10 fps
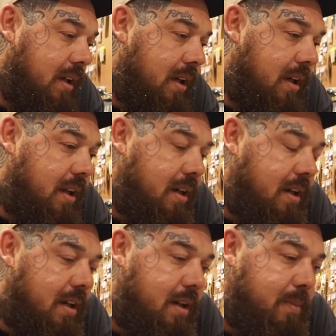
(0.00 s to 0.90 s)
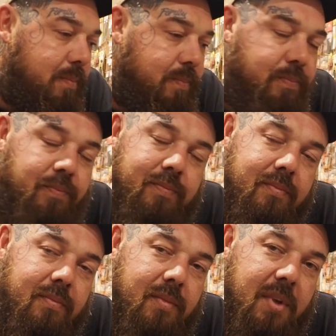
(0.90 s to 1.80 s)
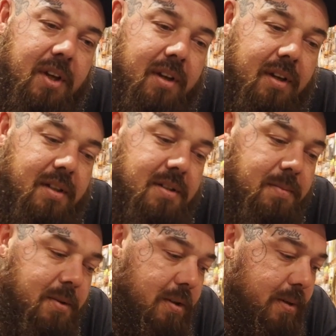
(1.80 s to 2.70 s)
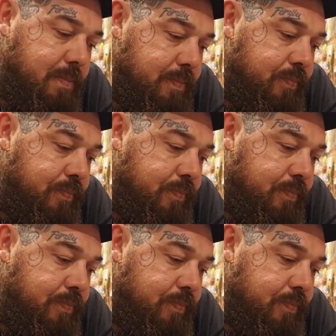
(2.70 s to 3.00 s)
And and subscribe.